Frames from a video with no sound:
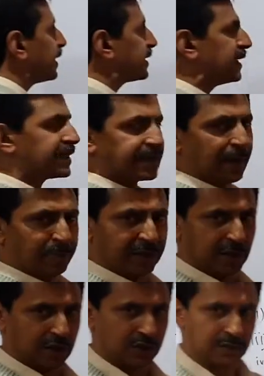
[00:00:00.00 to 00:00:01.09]
are many
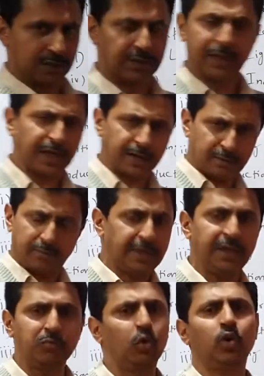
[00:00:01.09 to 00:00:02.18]
more other applications
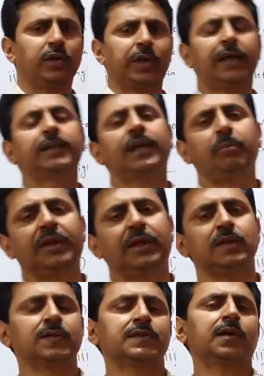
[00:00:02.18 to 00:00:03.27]
of power electronics
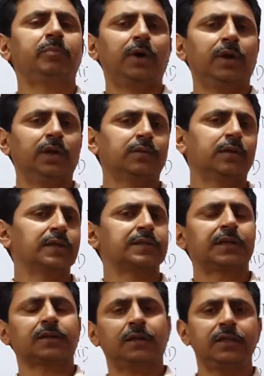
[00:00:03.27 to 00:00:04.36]
technology, but I
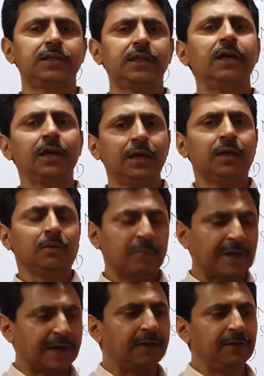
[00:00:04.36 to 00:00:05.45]
will explain
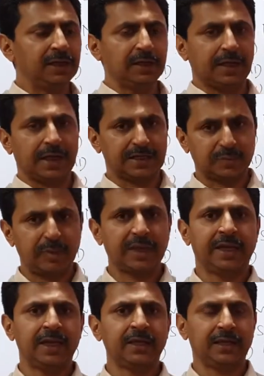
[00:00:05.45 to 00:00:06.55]
in this
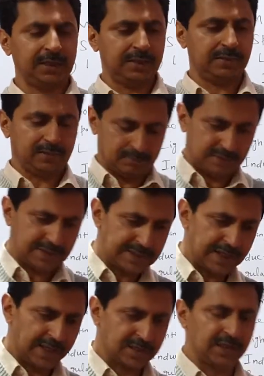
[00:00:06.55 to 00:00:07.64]
lecture and in
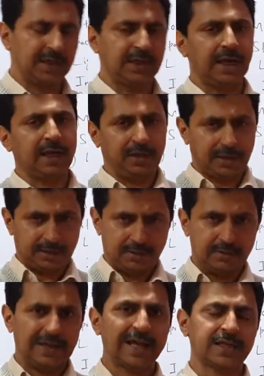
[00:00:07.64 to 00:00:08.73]
next maybe a couple of
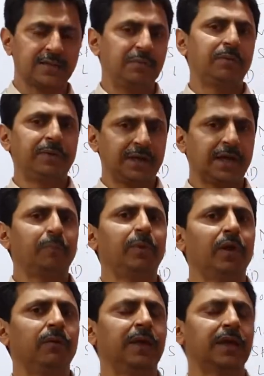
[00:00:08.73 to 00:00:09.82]
lectures
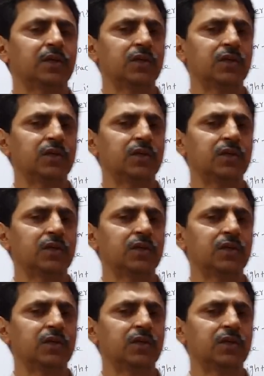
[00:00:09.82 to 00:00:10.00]
these 6